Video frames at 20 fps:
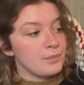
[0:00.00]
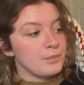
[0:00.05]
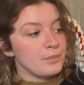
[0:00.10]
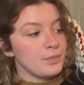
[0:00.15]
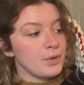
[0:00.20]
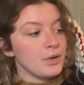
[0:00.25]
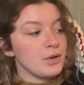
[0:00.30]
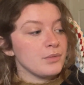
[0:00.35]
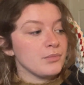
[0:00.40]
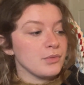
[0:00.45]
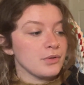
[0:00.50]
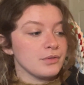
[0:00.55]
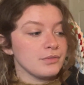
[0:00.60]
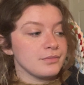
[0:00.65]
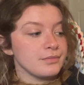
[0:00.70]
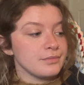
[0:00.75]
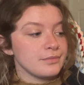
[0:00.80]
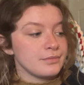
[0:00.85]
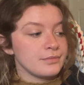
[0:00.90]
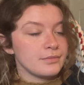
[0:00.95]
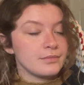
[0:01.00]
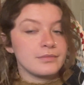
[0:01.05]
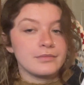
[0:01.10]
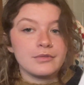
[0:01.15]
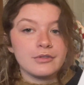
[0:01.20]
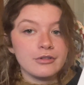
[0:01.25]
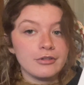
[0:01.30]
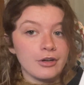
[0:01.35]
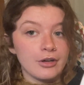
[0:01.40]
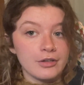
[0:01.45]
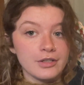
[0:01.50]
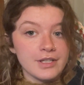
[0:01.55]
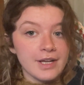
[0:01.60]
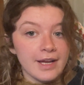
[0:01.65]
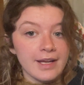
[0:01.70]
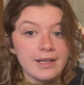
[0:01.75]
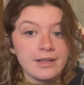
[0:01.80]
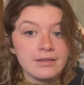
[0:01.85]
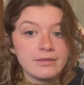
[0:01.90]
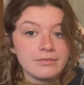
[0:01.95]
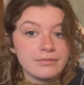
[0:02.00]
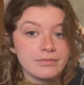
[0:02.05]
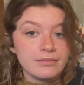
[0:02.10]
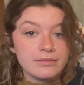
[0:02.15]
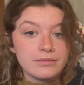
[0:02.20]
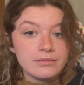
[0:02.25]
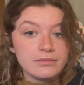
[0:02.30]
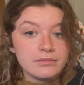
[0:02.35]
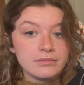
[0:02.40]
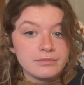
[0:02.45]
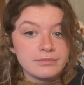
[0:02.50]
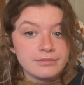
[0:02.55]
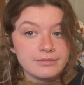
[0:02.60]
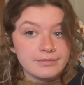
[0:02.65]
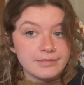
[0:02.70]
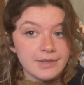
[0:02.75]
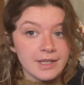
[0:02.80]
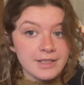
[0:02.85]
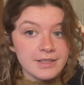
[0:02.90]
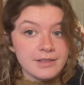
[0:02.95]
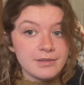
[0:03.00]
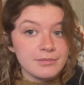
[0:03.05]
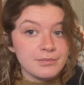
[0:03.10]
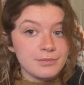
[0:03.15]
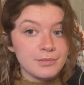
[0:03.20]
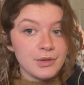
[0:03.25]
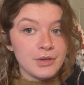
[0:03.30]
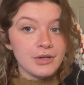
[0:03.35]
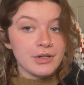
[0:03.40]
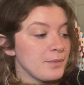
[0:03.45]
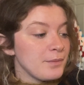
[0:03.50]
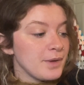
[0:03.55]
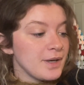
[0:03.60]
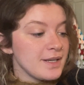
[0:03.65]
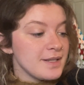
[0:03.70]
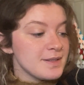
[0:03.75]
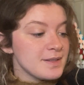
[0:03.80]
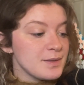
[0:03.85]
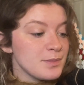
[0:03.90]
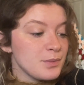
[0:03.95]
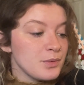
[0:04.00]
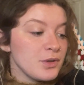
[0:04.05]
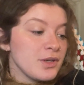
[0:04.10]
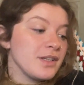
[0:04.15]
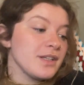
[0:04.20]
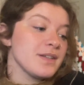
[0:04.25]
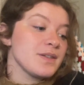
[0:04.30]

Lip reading: Pokemon crochet pattern book by Sabrina